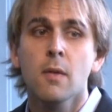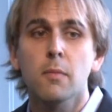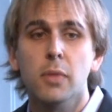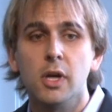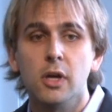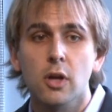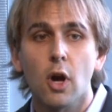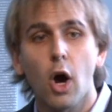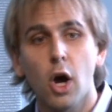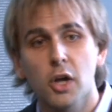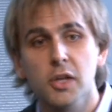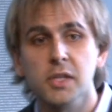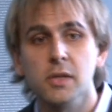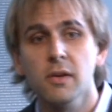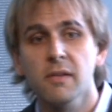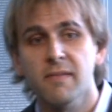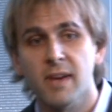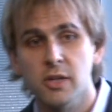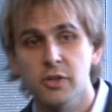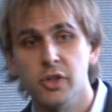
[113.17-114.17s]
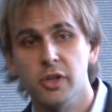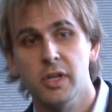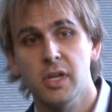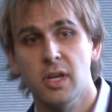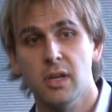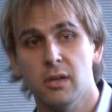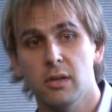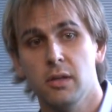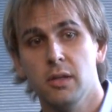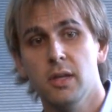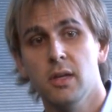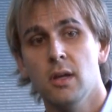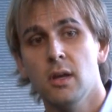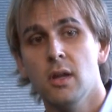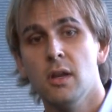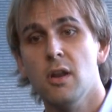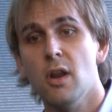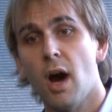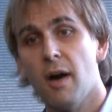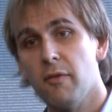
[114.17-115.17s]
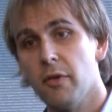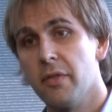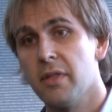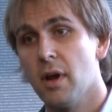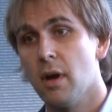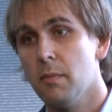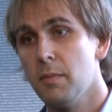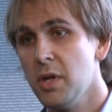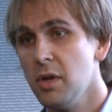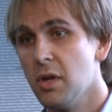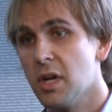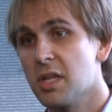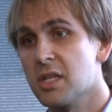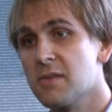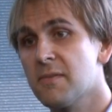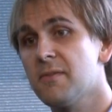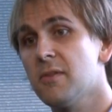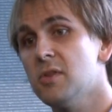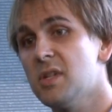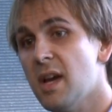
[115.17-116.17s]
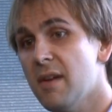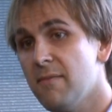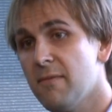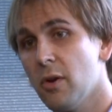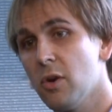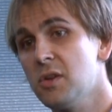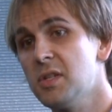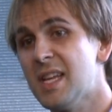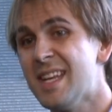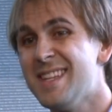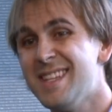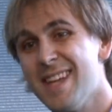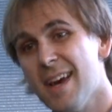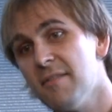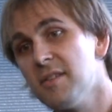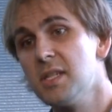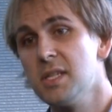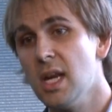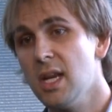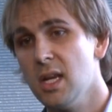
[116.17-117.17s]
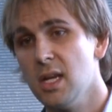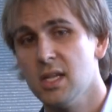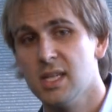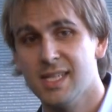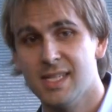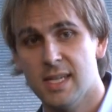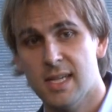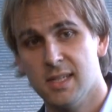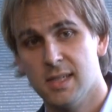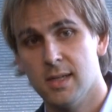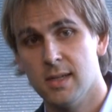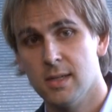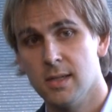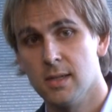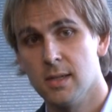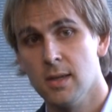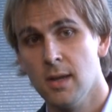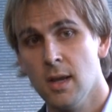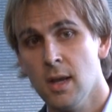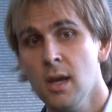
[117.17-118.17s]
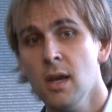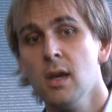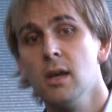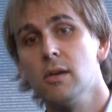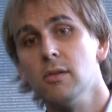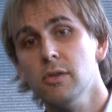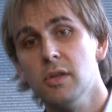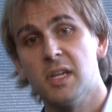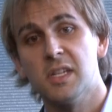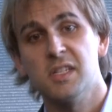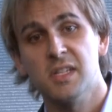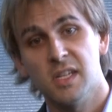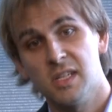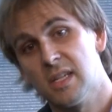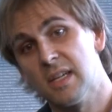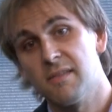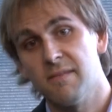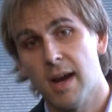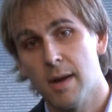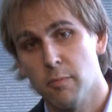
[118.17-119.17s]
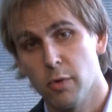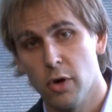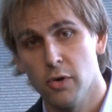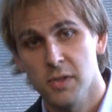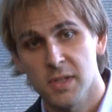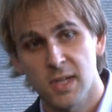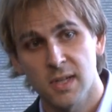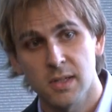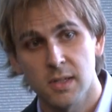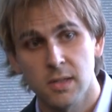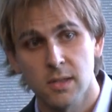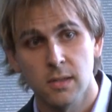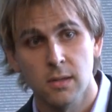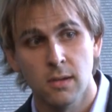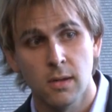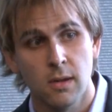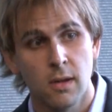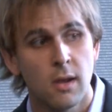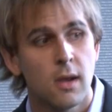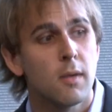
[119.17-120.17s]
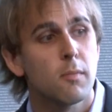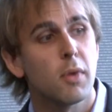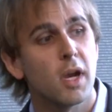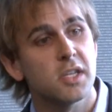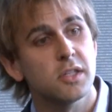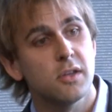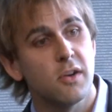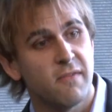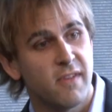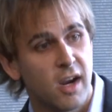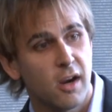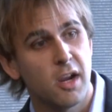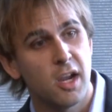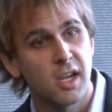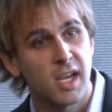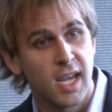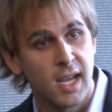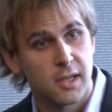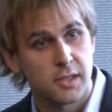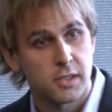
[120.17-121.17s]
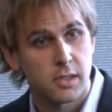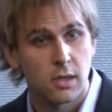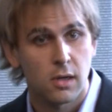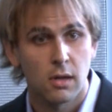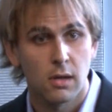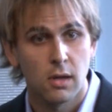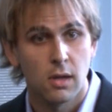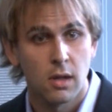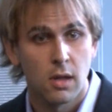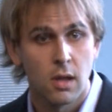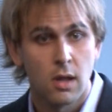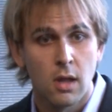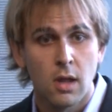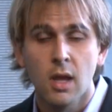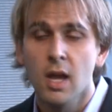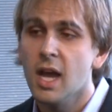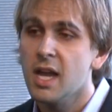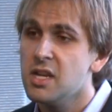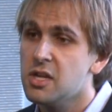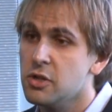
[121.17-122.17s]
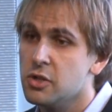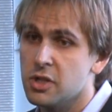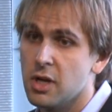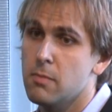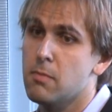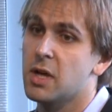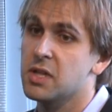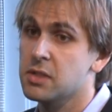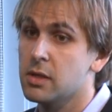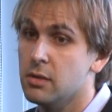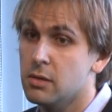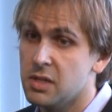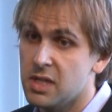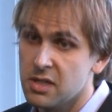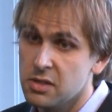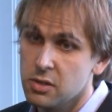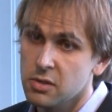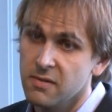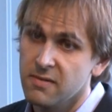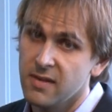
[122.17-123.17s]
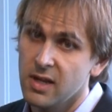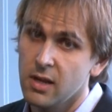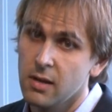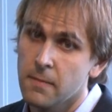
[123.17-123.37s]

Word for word: but could also eventually yield novel therapeutics for diverse and devastating diseases, including cystic fibrosis, breast ovarian cancer, and Duchenne muscular dystrophy.